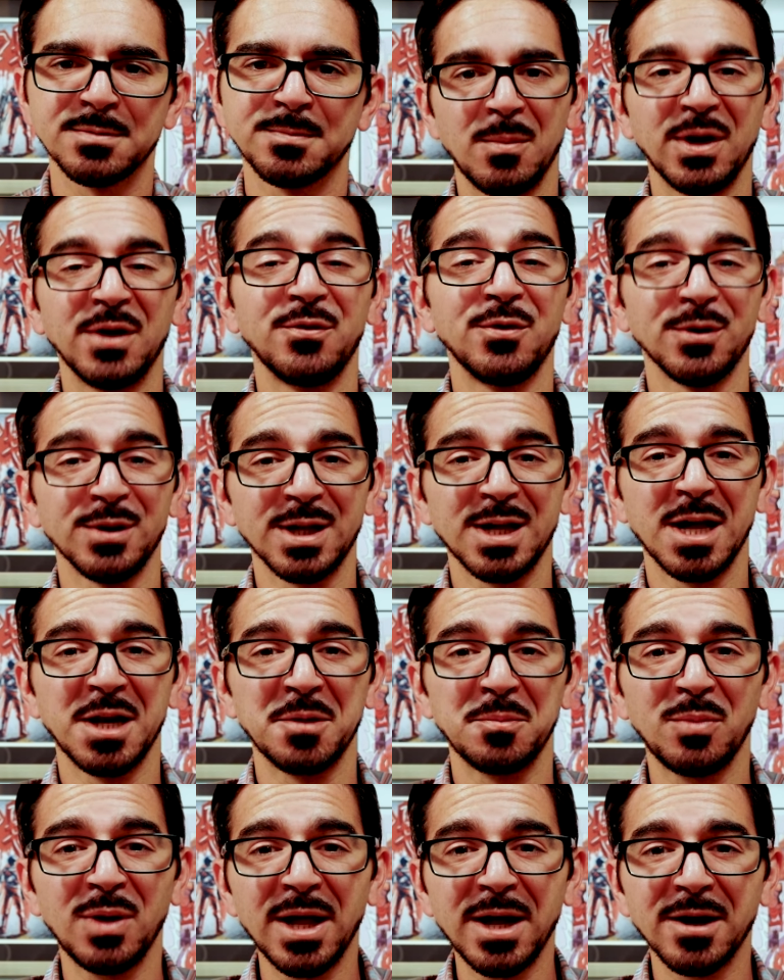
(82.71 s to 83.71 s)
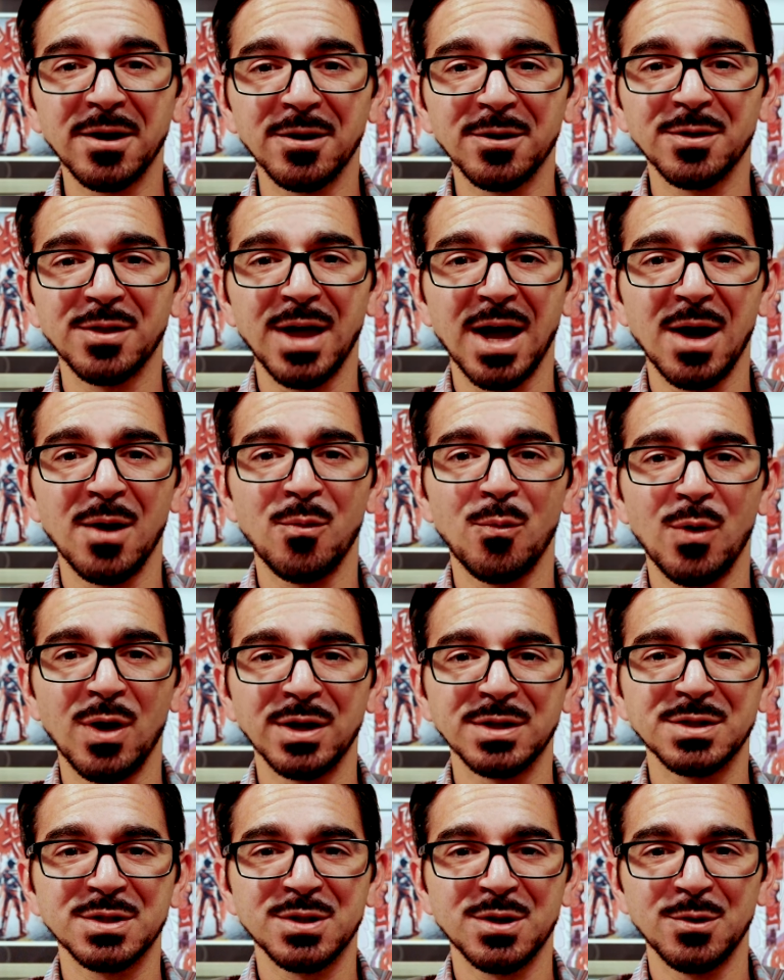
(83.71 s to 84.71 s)
But if you're the kind of player that
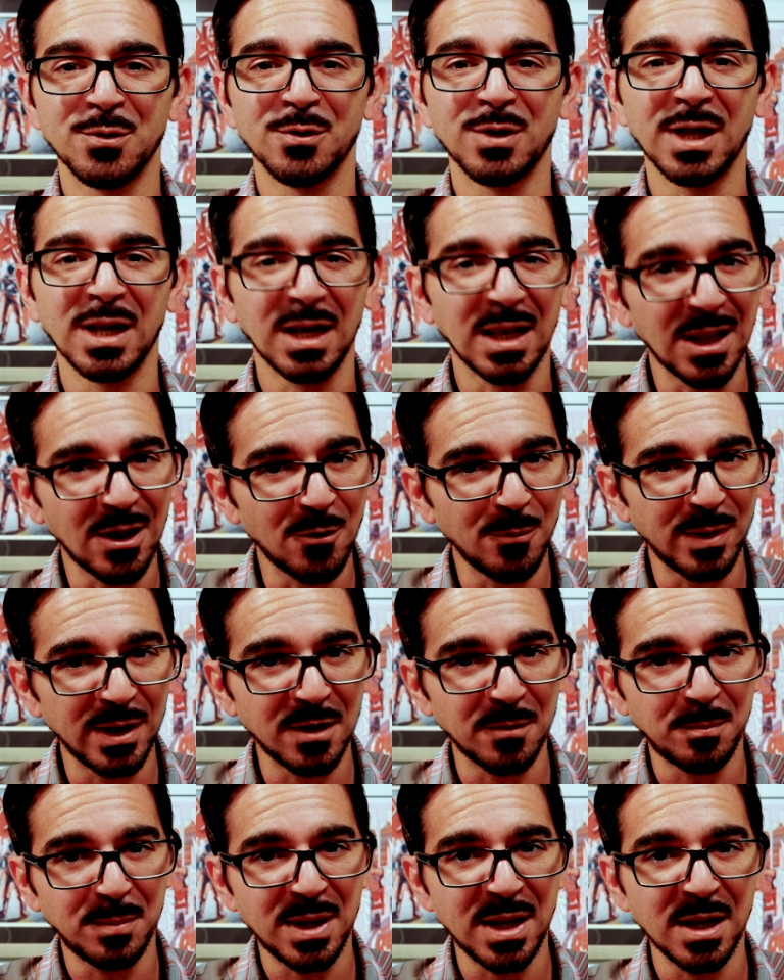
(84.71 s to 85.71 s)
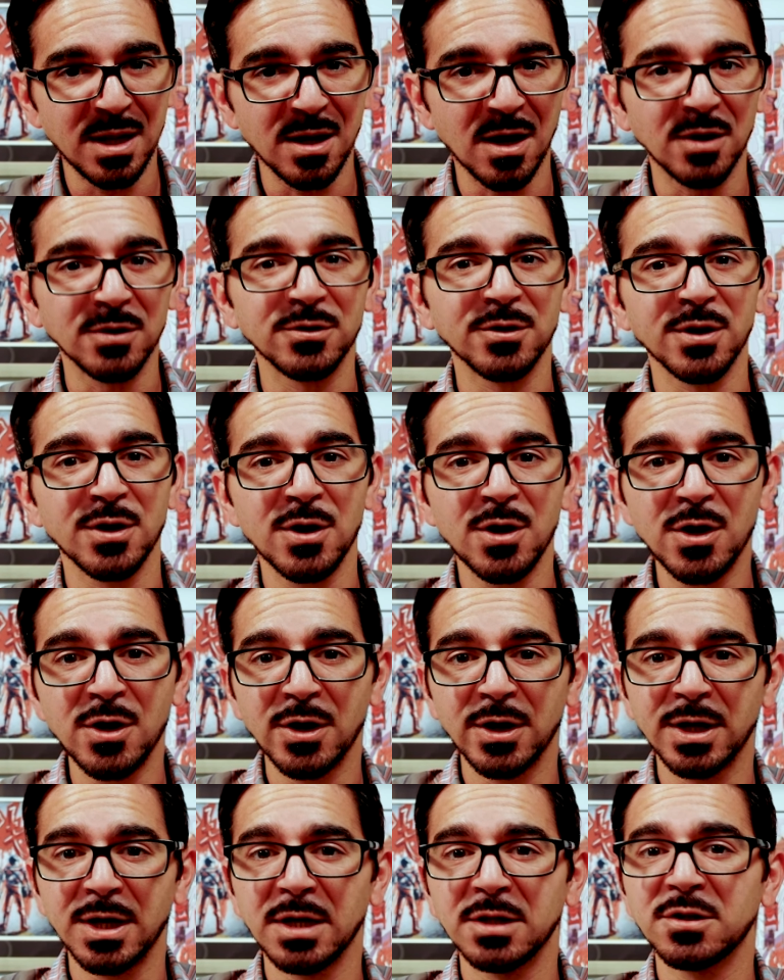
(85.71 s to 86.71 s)
wants to get a little bit of peek under the
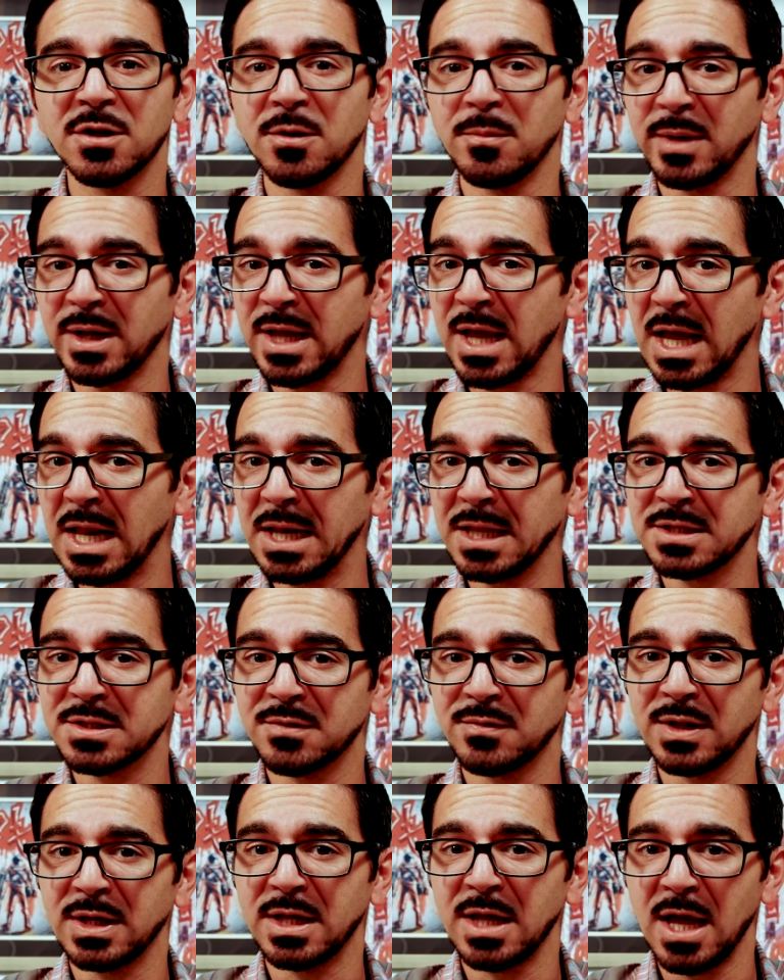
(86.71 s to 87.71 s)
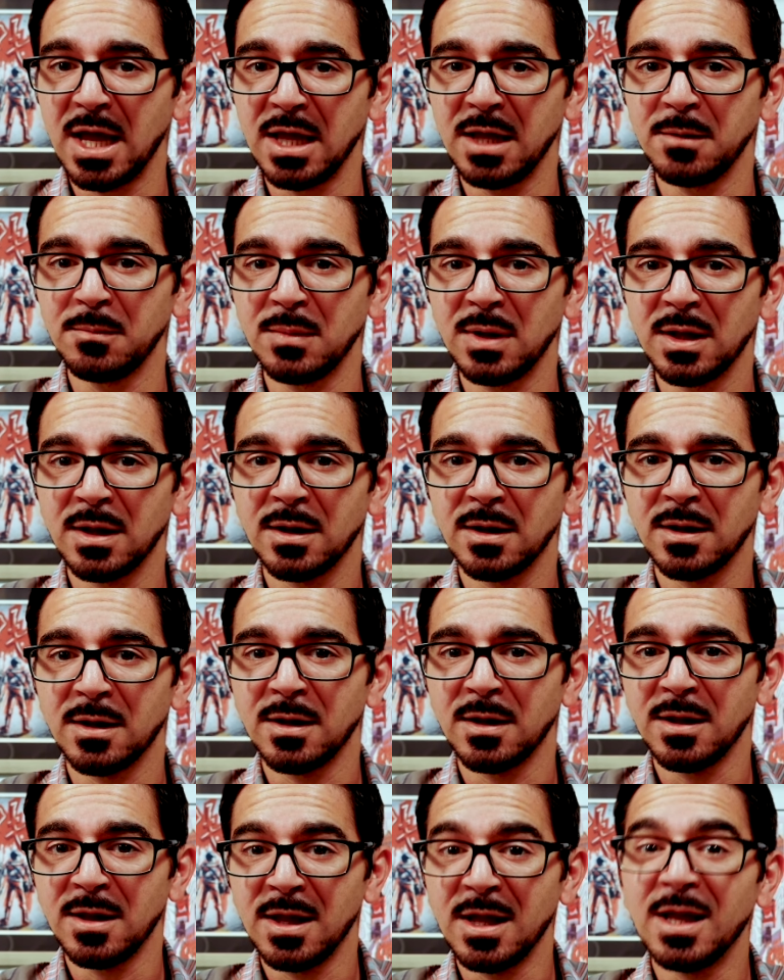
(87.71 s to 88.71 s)
hood into the mechanics of the game,
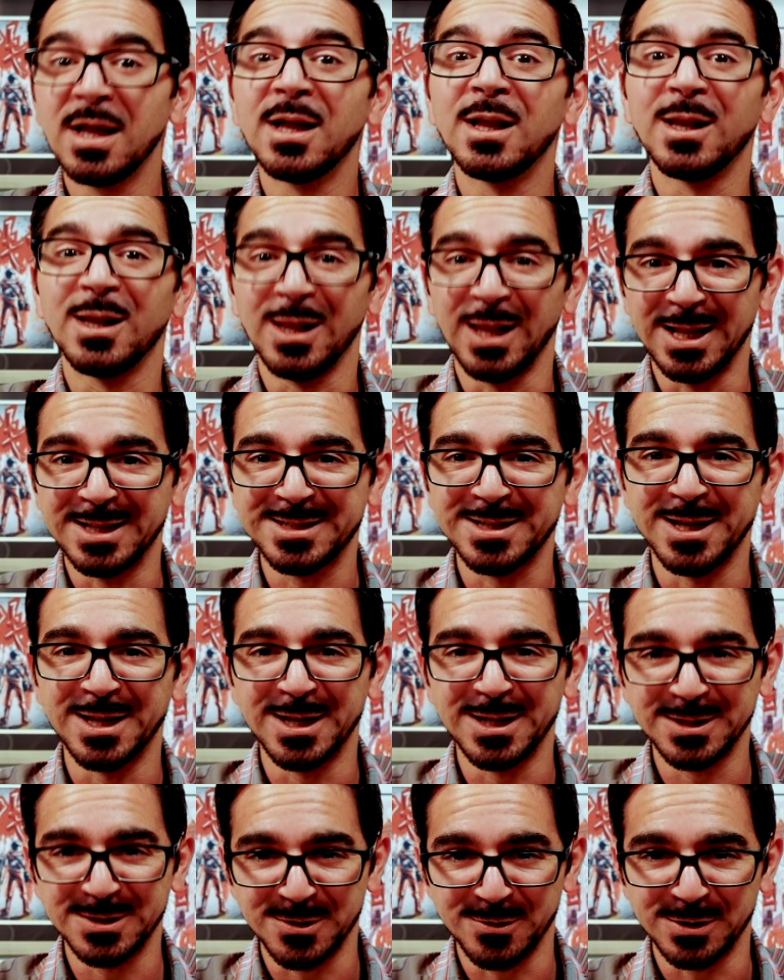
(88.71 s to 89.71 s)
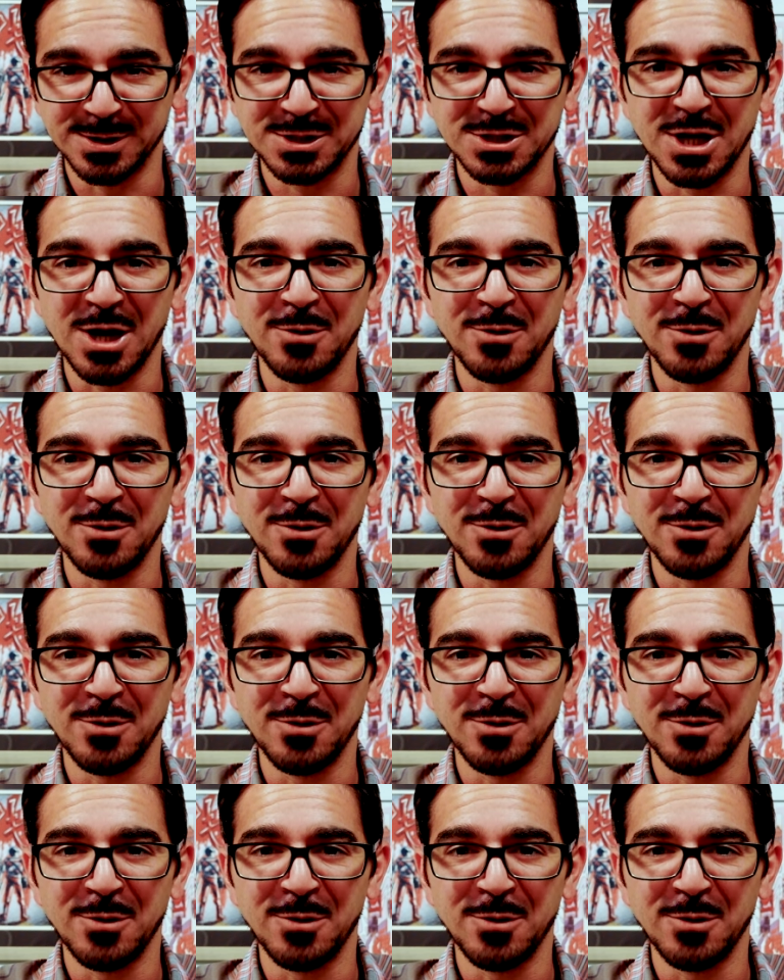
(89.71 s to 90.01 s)
let's get into it, shall